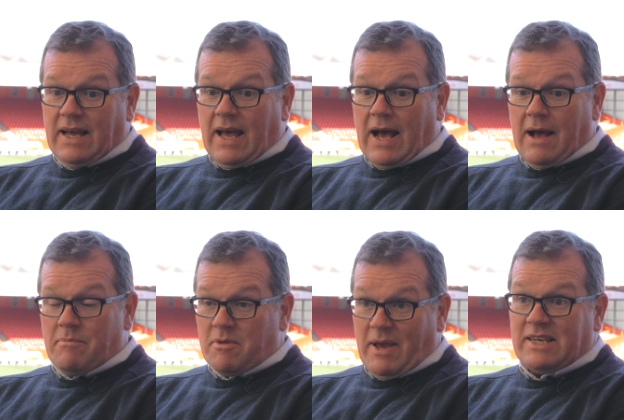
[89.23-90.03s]

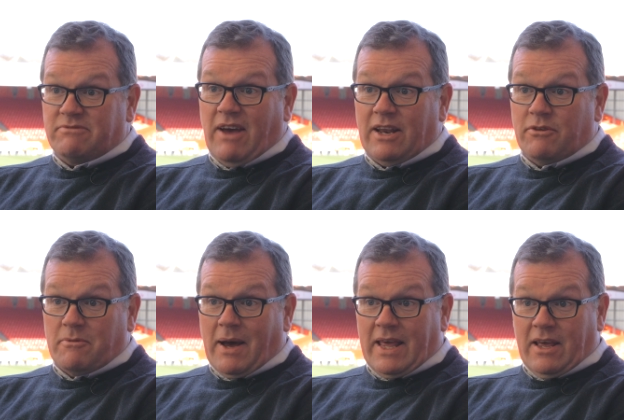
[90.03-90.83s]
um, the best value
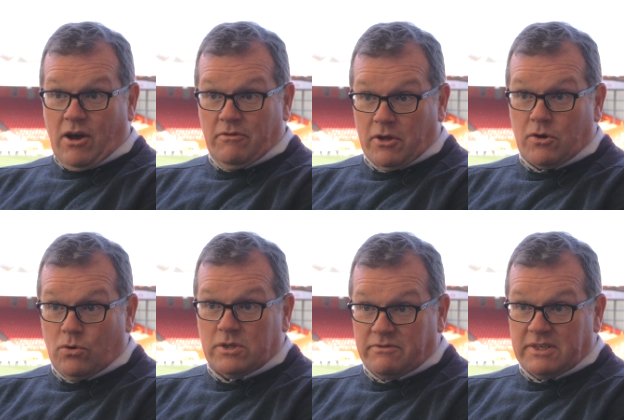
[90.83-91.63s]
for money over the
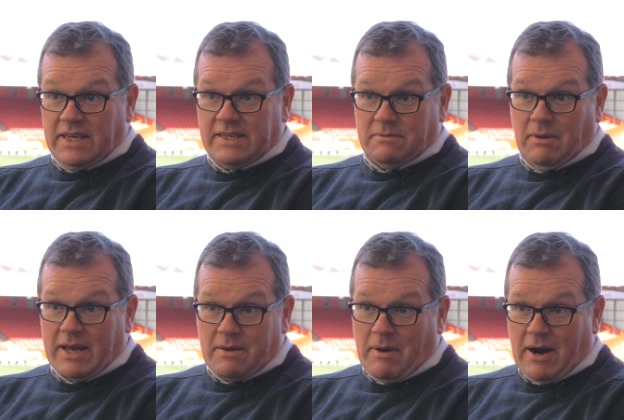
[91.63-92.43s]
course of a season by
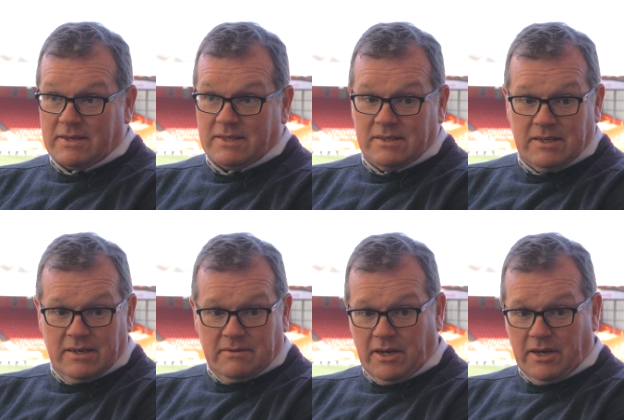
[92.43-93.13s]
comparison to